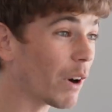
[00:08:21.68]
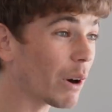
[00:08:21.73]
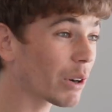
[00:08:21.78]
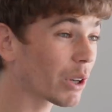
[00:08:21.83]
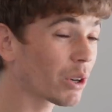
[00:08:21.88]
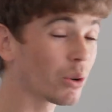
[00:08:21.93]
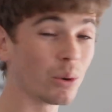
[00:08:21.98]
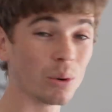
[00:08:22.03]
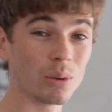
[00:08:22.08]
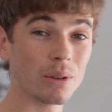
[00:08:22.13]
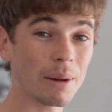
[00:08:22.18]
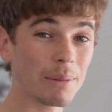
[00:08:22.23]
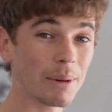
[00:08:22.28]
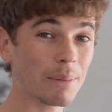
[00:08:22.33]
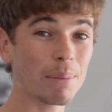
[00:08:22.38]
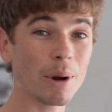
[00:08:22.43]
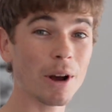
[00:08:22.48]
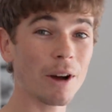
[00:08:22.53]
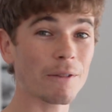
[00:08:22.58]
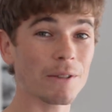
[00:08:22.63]
Very cool, I mean
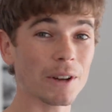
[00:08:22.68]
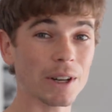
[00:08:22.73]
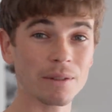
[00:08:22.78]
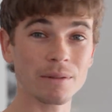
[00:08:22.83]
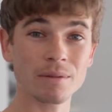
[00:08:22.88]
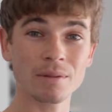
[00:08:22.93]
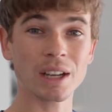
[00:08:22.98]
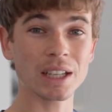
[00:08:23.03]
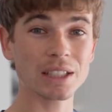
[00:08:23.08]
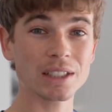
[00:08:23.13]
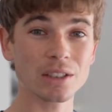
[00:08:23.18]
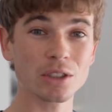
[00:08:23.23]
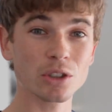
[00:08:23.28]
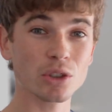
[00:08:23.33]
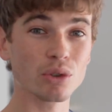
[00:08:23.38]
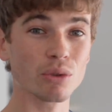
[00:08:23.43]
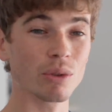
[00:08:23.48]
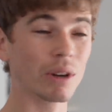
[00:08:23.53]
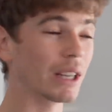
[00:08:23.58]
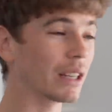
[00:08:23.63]
perfect, nice and
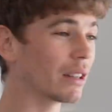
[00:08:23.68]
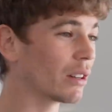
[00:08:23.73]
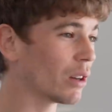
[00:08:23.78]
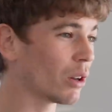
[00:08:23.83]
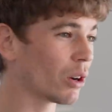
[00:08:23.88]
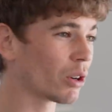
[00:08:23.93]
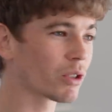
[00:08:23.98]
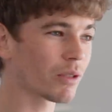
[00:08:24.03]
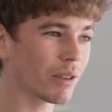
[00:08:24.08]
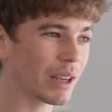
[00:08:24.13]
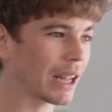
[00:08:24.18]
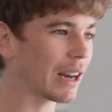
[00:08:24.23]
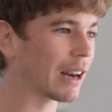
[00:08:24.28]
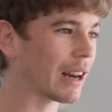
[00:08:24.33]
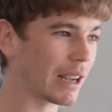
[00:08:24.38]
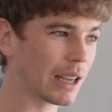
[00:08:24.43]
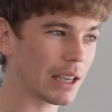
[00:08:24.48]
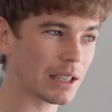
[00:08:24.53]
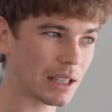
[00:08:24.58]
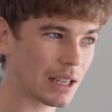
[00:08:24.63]
discreet, loads of
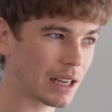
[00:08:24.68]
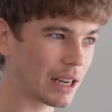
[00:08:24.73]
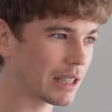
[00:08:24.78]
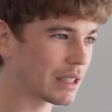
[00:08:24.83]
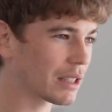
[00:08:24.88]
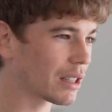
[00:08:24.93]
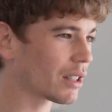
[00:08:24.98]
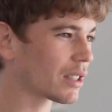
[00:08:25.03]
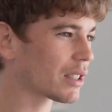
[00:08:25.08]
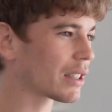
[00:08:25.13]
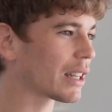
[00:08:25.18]
Cadillac Escalades in the